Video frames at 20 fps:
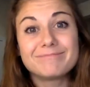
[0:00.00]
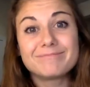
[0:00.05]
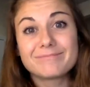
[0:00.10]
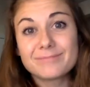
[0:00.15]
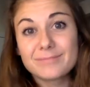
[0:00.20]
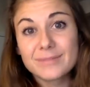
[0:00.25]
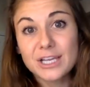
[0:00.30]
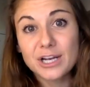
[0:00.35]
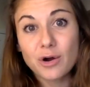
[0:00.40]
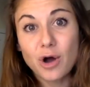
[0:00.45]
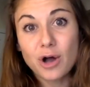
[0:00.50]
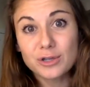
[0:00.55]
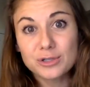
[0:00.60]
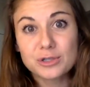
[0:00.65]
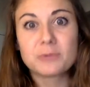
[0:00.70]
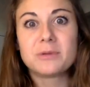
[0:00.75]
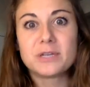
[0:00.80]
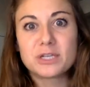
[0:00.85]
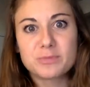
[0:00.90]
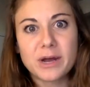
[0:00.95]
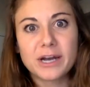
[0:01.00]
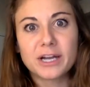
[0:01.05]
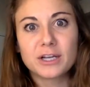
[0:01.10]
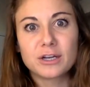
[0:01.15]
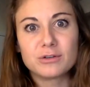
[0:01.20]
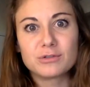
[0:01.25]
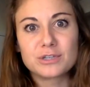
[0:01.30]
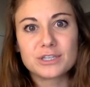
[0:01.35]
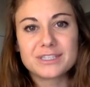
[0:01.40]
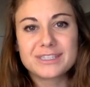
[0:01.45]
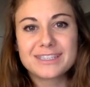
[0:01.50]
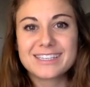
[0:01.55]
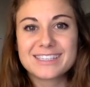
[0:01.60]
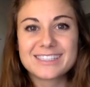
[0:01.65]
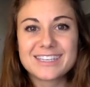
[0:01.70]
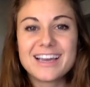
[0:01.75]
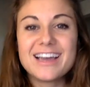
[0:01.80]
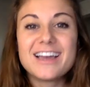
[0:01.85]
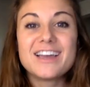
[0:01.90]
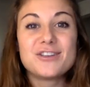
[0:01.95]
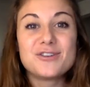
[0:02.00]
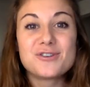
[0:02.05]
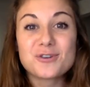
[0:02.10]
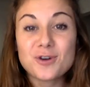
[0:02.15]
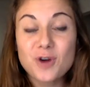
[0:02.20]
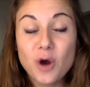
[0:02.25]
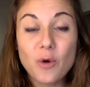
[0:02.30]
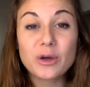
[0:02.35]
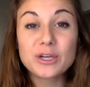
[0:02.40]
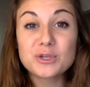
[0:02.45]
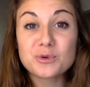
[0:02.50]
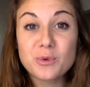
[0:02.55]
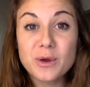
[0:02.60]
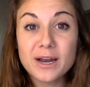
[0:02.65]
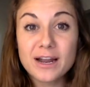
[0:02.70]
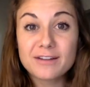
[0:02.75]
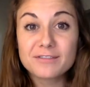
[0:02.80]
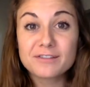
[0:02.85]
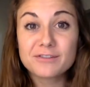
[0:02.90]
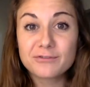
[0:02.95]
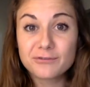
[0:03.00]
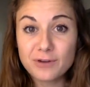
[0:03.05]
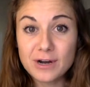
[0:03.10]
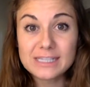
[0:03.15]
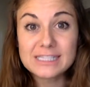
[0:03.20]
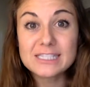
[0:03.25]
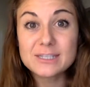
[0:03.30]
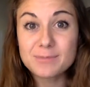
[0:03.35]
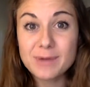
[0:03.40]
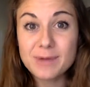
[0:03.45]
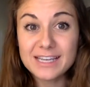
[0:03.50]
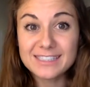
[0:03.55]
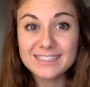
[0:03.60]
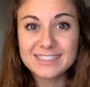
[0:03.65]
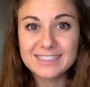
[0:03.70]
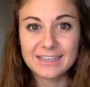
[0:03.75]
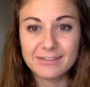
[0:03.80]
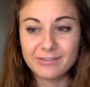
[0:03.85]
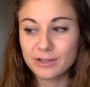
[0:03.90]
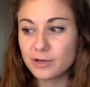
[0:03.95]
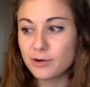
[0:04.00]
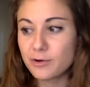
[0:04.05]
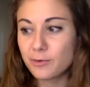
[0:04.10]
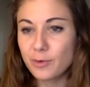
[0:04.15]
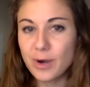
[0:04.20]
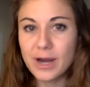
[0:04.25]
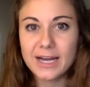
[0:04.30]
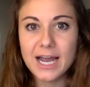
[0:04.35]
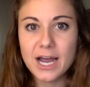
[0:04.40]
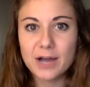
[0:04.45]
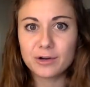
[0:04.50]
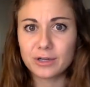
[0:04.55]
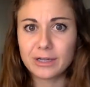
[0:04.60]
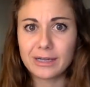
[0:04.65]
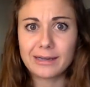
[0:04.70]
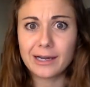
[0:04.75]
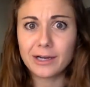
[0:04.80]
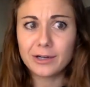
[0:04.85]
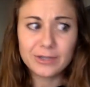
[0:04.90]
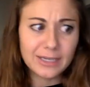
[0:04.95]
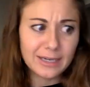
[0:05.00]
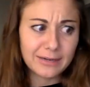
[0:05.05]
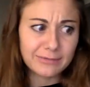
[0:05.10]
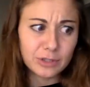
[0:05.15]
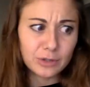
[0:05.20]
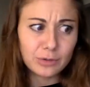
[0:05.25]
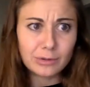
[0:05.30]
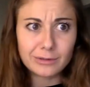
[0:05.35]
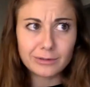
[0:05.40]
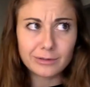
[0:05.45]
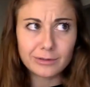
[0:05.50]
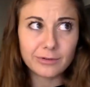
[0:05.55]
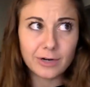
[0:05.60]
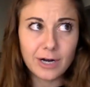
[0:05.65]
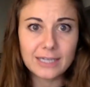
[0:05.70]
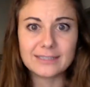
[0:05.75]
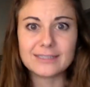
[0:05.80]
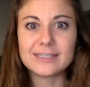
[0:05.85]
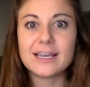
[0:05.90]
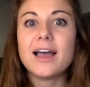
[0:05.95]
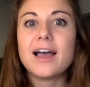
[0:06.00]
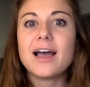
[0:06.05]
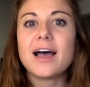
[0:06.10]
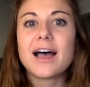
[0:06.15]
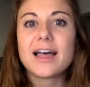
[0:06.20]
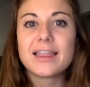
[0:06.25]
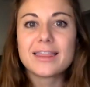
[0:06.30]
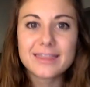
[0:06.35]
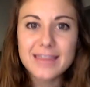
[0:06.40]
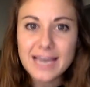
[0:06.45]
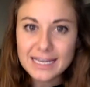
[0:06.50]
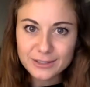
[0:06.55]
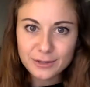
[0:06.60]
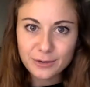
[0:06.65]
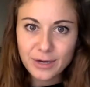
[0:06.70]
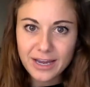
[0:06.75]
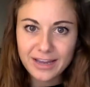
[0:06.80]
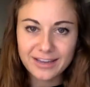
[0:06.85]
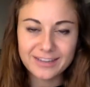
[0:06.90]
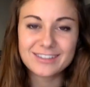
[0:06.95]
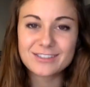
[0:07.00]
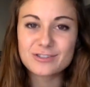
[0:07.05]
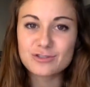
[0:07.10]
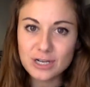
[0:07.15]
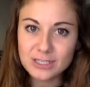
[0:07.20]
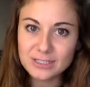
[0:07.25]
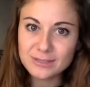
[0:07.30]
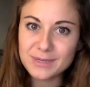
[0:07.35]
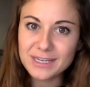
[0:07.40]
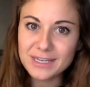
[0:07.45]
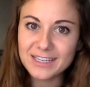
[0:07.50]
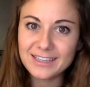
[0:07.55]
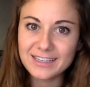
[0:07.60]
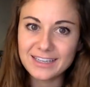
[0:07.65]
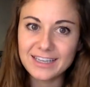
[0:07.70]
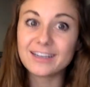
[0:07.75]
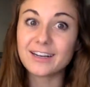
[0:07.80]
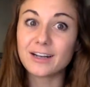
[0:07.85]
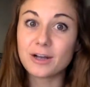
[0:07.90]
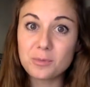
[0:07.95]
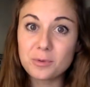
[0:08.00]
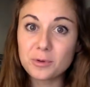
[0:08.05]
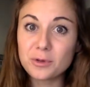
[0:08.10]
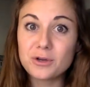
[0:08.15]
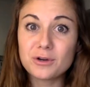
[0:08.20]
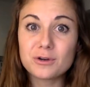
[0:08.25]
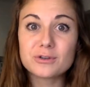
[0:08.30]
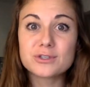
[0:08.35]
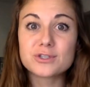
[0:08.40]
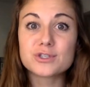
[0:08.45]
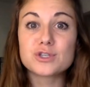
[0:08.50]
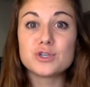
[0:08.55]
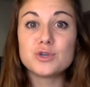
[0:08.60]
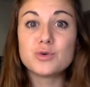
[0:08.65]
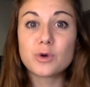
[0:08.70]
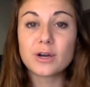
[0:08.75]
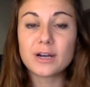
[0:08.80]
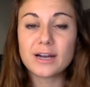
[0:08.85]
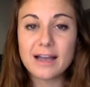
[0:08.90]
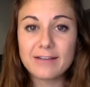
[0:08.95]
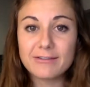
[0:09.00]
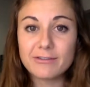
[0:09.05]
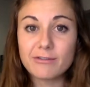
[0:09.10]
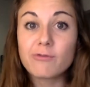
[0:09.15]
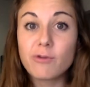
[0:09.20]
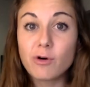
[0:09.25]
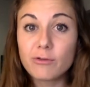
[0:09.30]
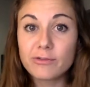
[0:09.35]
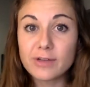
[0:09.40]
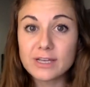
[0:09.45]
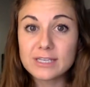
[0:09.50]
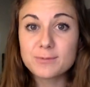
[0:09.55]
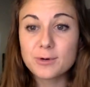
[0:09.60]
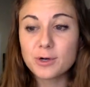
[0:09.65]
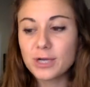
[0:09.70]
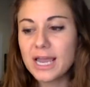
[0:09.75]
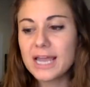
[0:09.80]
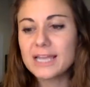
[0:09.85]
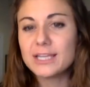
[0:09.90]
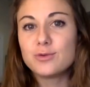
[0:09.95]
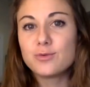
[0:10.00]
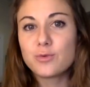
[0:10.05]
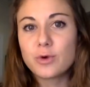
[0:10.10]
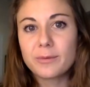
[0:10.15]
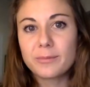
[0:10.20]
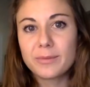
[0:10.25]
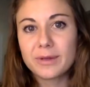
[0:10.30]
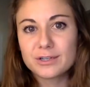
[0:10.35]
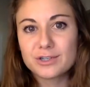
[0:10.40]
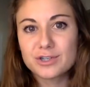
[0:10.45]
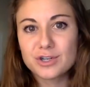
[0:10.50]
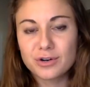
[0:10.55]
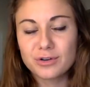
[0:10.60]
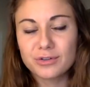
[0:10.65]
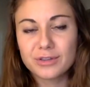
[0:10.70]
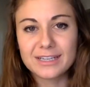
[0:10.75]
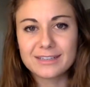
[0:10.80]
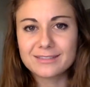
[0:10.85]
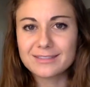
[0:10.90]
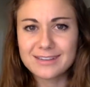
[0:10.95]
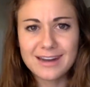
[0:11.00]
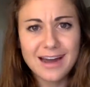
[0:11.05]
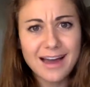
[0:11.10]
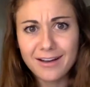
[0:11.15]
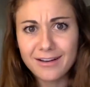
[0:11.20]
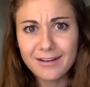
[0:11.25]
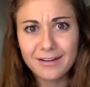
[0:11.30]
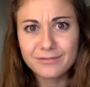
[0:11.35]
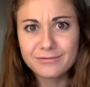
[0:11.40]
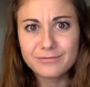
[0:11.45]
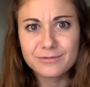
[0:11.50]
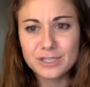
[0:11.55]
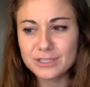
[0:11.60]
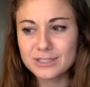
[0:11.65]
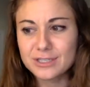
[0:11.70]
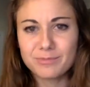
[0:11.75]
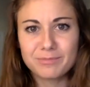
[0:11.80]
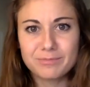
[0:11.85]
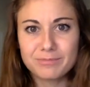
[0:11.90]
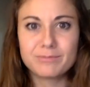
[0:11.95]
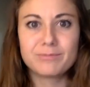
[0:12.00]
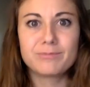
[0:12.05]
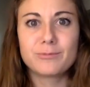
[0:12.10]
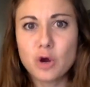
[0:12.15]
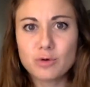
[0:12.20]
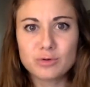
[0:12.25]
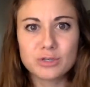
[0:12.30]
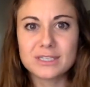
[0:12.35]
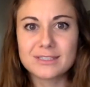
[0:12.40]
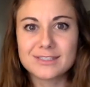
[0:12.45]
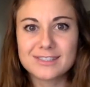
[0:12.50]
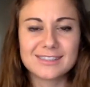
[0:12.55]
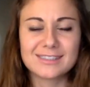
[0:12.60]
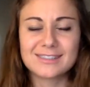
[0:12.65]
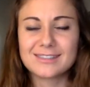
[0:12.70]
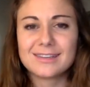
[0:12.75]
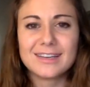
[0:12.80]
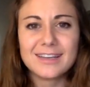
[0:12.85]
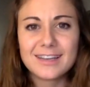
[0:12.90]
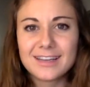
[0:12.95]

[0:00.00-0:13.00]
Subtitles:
you know, also Beachbody coaches, because you're going to run out of friend space. Even though right now you're like, I only have 200 friends. That's okay. Trust me, in a couple of years, you are going to have a full Facebook, and you want to make sure that it's not of just coaches, because